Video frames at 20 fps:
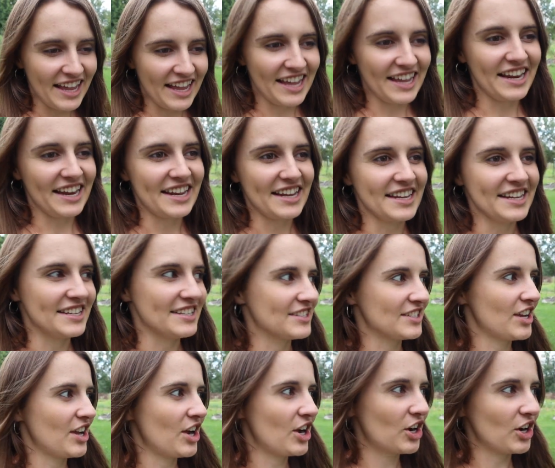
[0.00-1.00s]
It
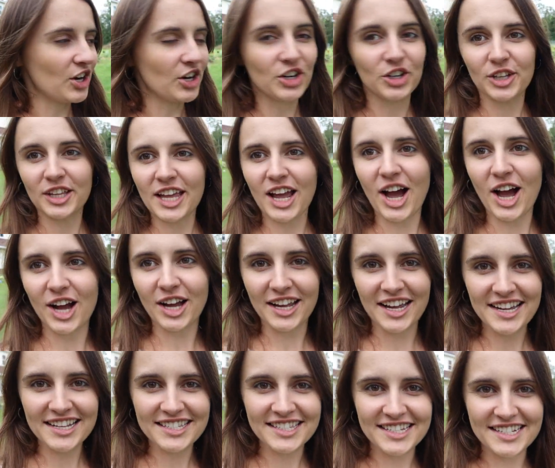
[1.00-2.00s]
is early
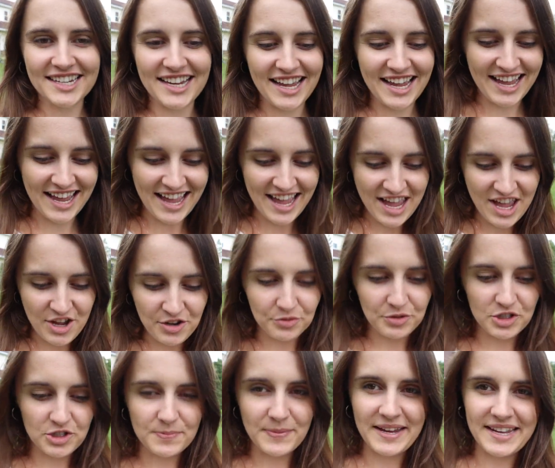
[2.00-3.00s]
August, which